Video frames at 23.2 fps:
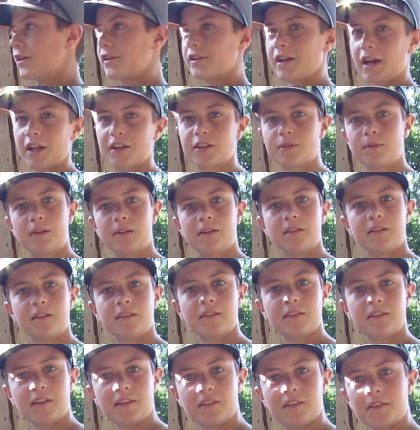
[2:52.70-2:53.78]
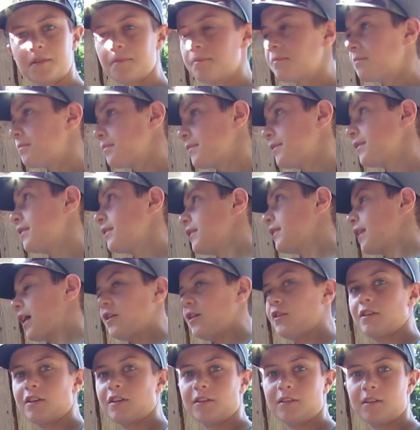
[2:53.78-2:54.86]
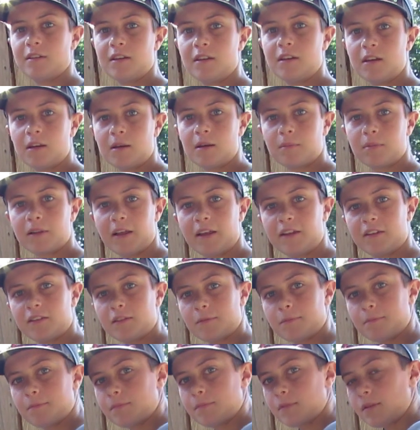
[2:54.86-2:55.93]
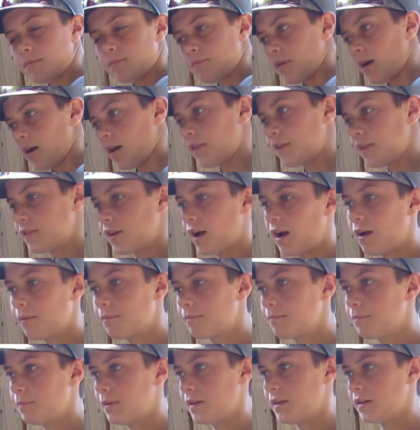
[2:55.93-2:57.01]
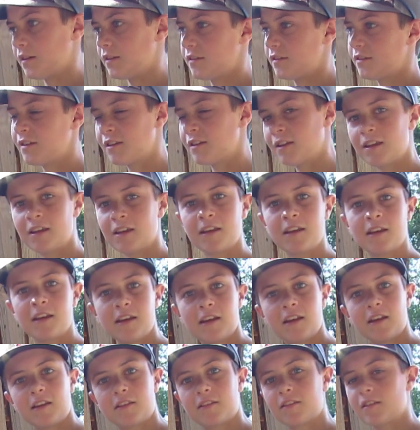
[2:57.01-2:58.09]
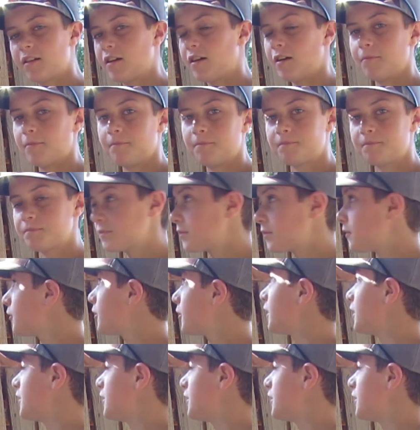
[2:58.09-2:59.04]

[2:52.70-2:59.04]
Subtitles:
catchment system that you can place upon the top, because it's really